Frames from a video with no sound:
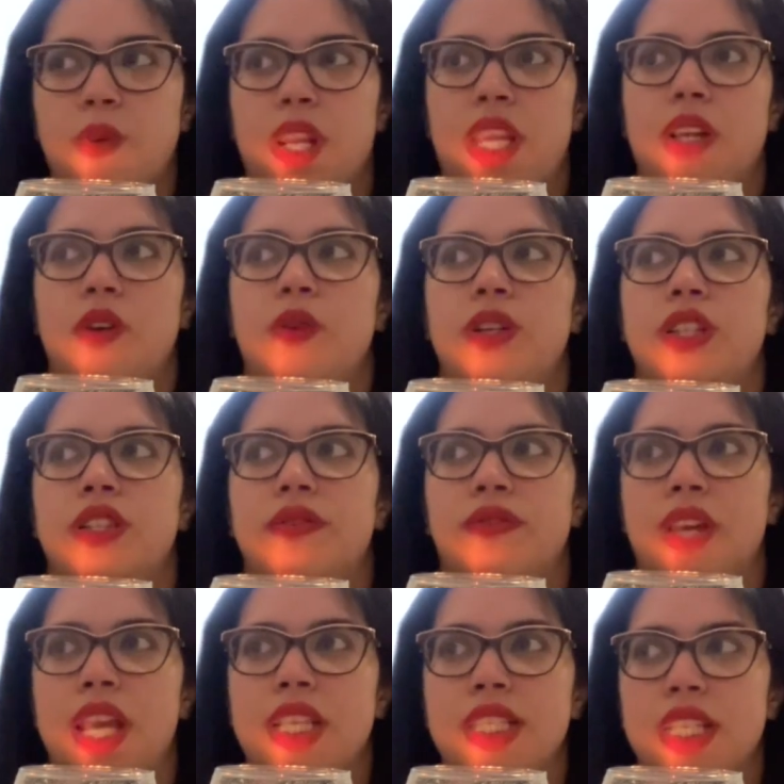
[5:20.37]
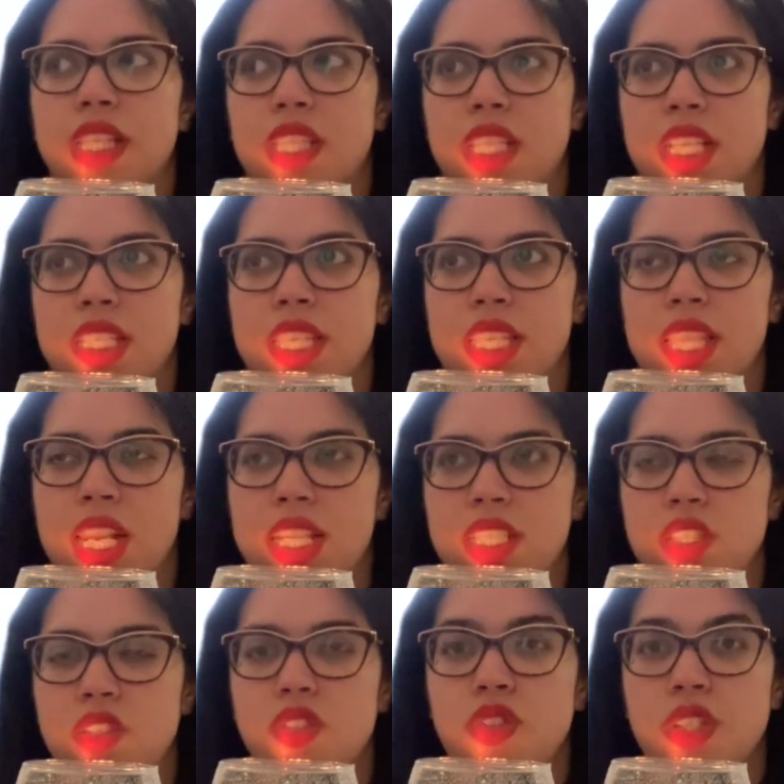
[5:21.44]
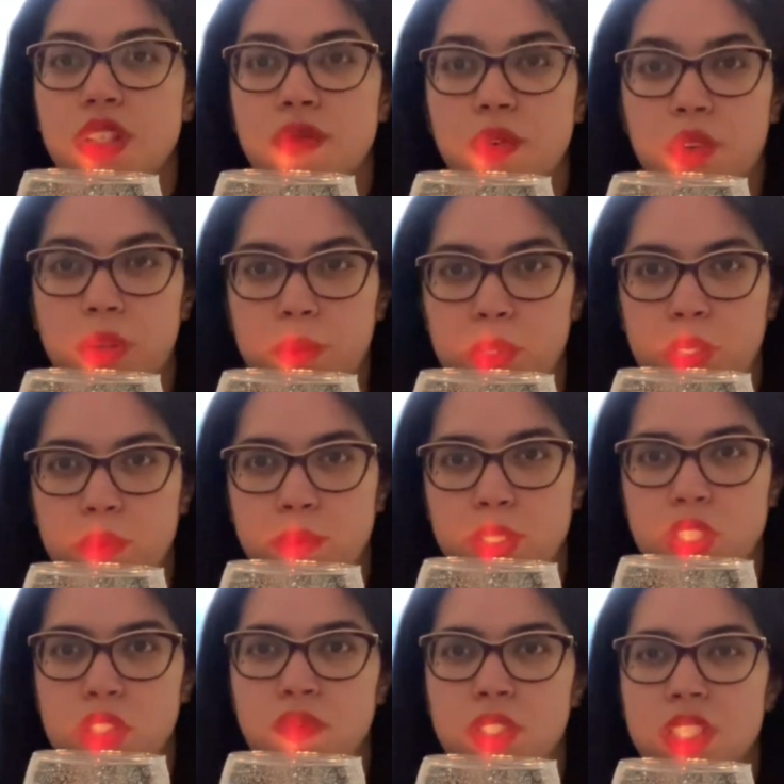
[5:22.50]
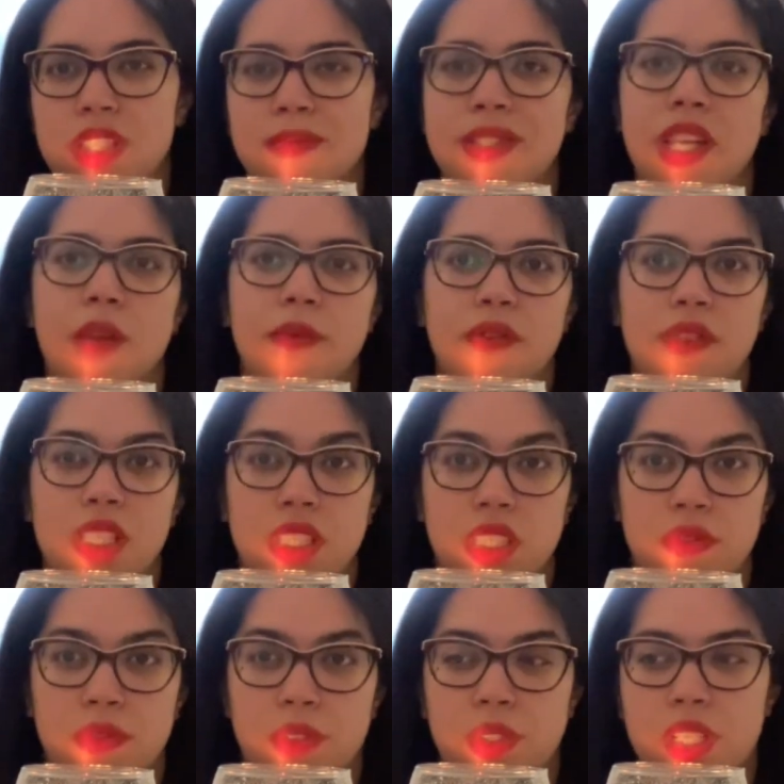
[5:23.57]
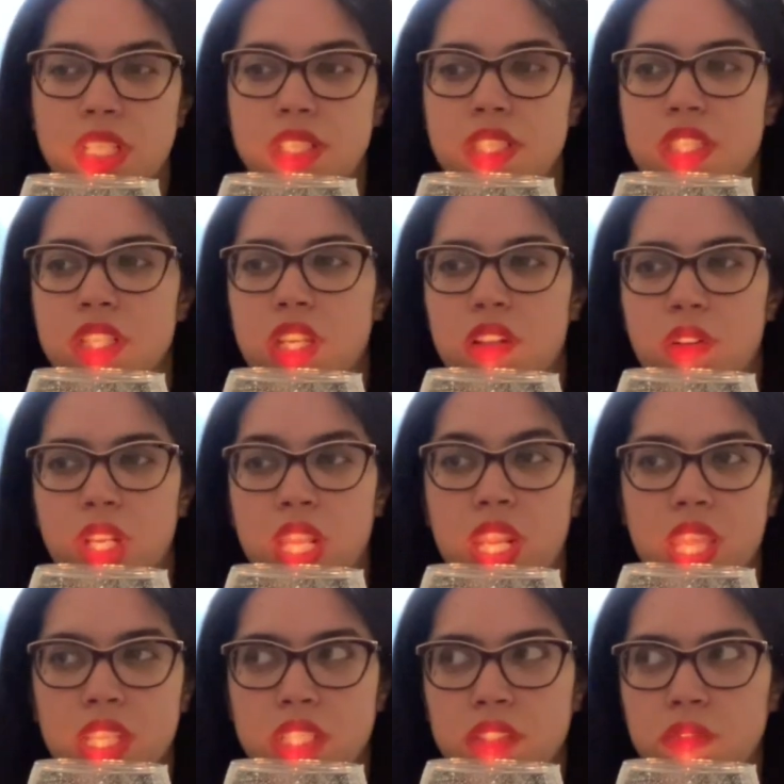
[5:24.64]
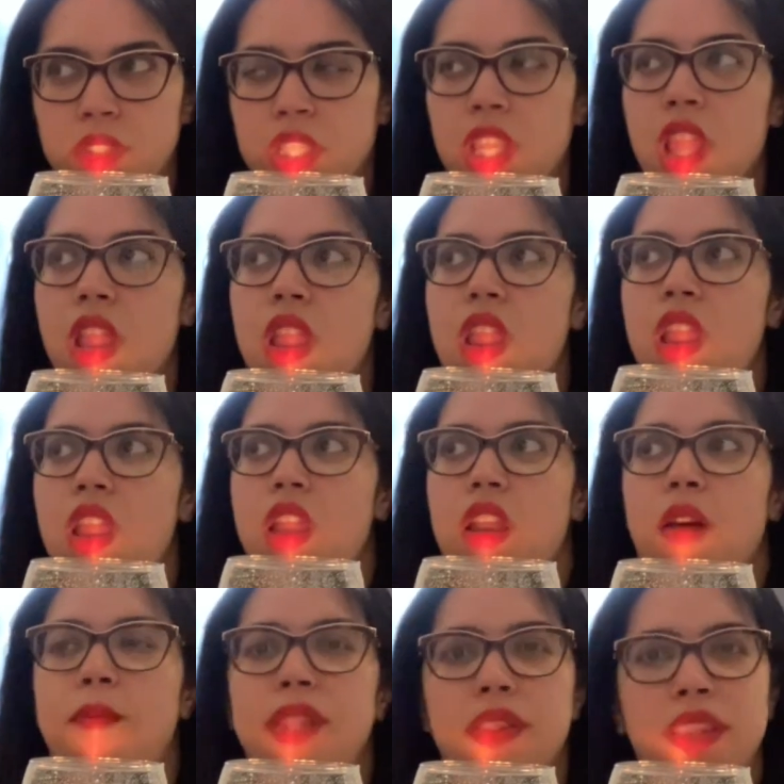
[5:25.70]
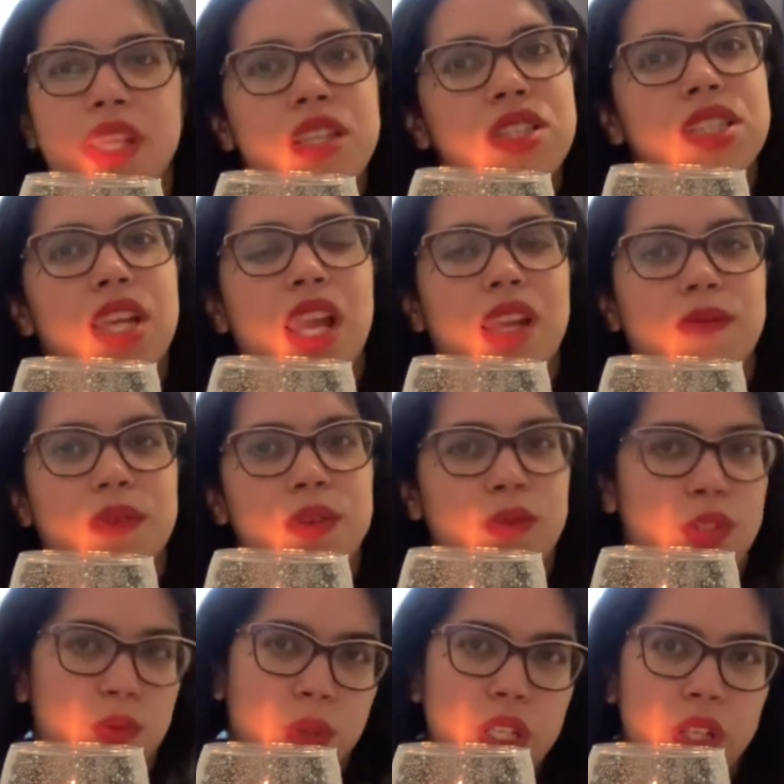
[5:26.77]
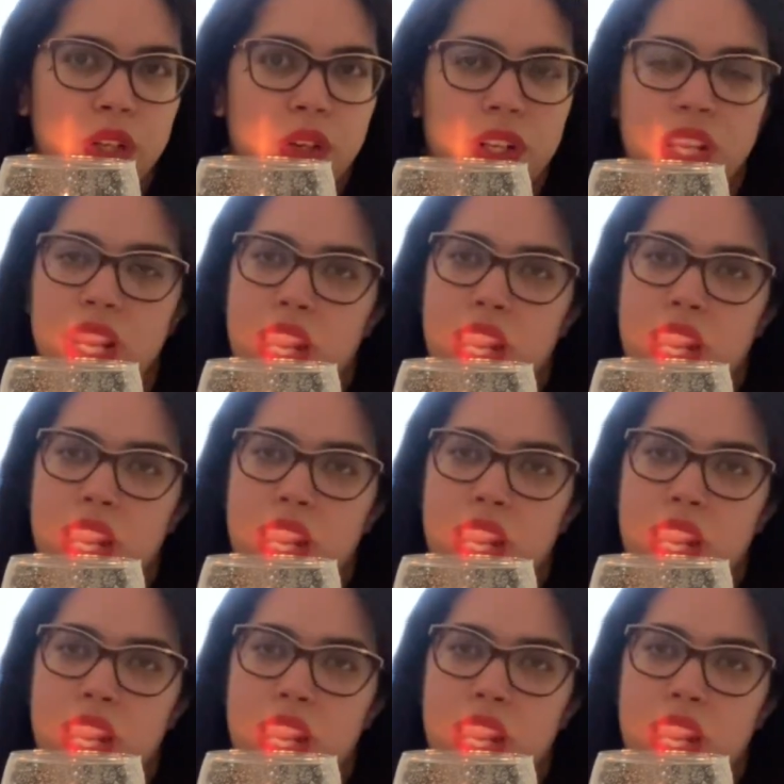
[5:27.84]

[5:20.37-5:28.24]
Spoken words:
when I go into fasting and things like that, it's usually for a purpose, for some type of deliverance collectively. But this time it was weird.